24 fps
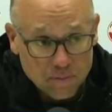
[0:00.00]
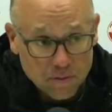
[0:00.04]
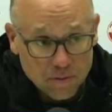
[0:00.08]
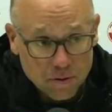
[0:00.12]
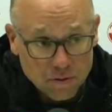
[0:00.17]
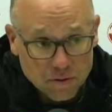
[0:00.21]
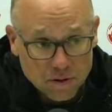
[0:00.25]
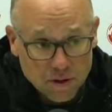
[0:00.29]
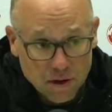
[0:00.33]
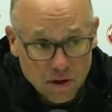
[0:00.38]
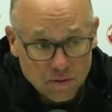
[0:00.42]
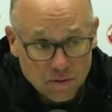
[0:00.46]
He
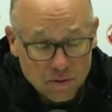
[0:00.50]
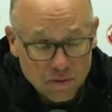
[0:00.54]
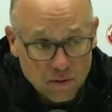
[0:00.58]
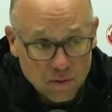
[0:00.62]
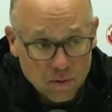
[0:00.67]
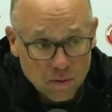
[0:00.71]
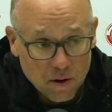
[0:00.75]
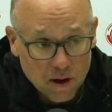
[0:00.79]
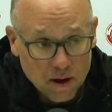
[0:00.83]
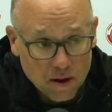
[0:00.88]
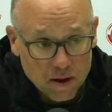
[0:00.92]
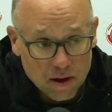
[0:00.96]
was out for a
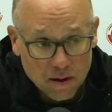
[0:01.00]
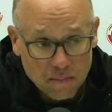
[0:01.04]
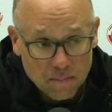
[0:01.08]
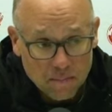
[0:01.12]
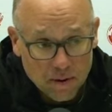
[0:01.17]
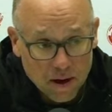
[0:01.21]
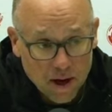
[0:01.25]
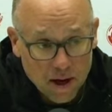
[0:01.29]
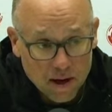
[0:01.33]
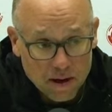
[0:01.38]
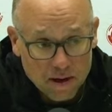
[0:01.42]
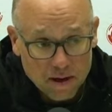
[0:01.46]
while, came
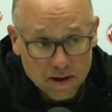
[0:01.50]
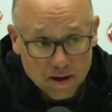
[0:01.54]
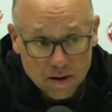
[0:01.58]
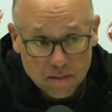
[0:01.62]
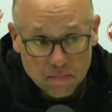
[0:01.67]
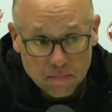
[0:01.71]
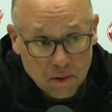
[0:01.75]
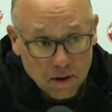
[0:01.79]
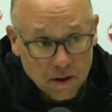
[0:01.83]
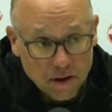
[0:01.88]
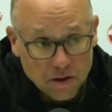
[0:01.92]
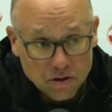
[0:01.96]
back and
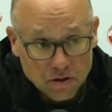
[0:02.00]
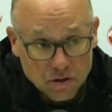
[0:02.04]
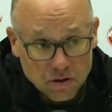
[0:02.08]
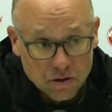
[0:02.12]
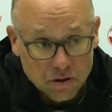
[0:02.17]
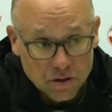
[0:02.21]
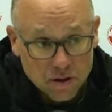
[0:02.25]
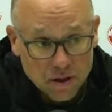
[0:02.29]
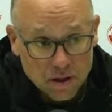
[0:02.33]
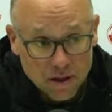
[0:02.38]
didn't play as good.